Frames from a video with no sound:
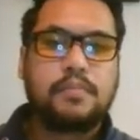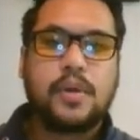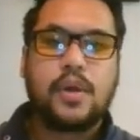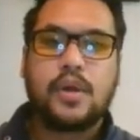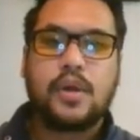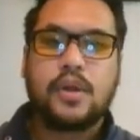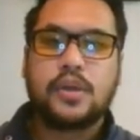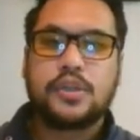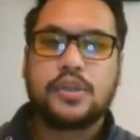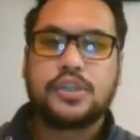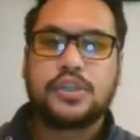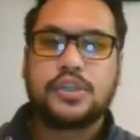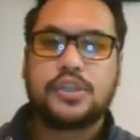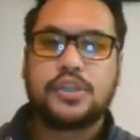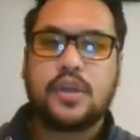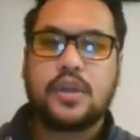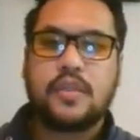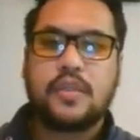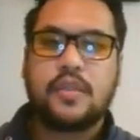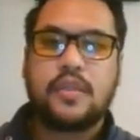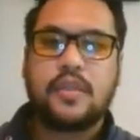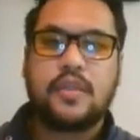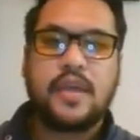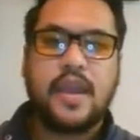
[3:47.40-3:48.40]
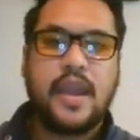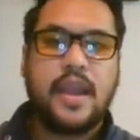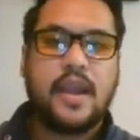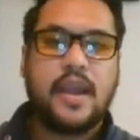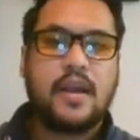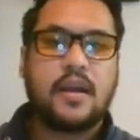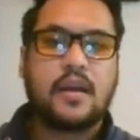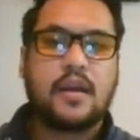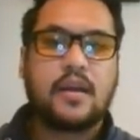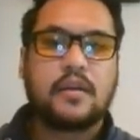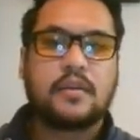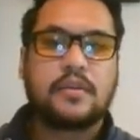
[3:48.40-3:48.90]
push the
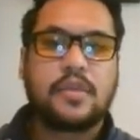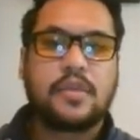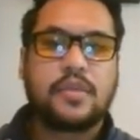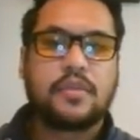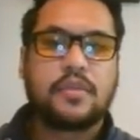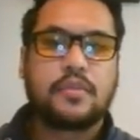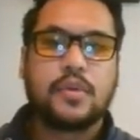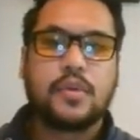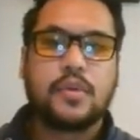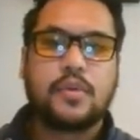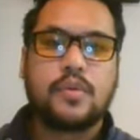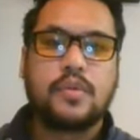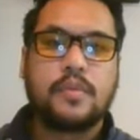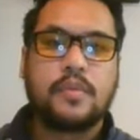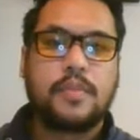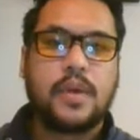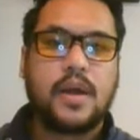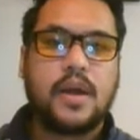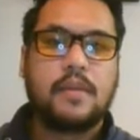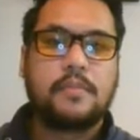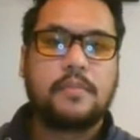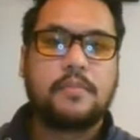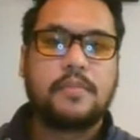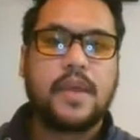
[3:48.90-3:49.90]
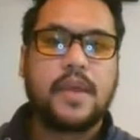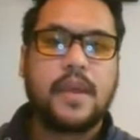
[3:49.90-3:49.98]
air through the pump